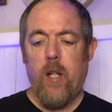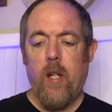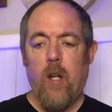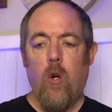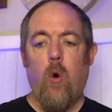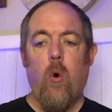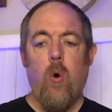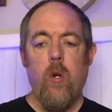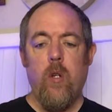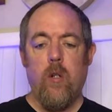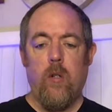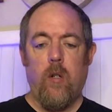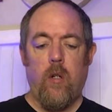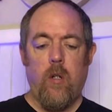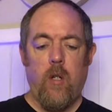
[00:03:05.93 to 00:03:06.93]
get
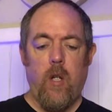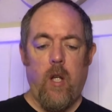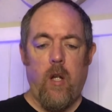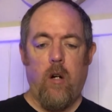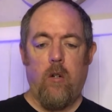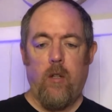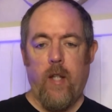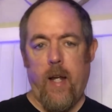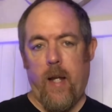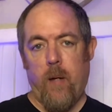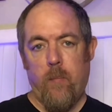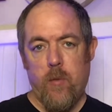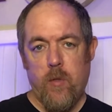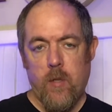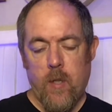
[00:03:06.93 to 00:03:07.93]
oil in our
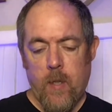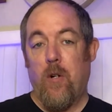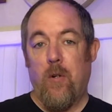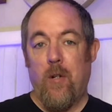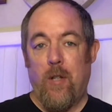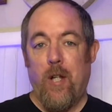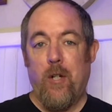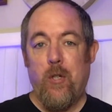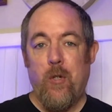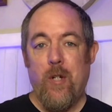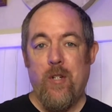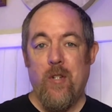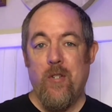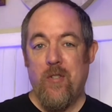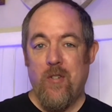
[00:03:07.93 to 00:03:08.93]
lamps. Well,
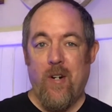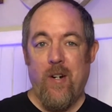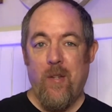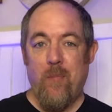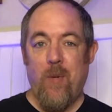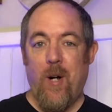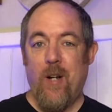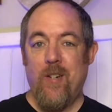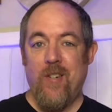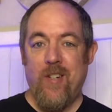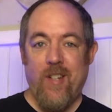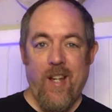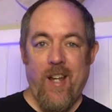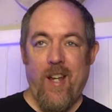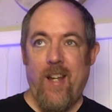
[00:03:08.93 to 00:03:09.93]
electricians are the modern
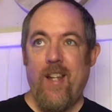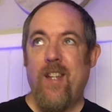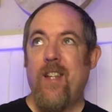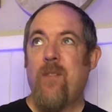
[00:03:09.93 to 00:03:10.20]
day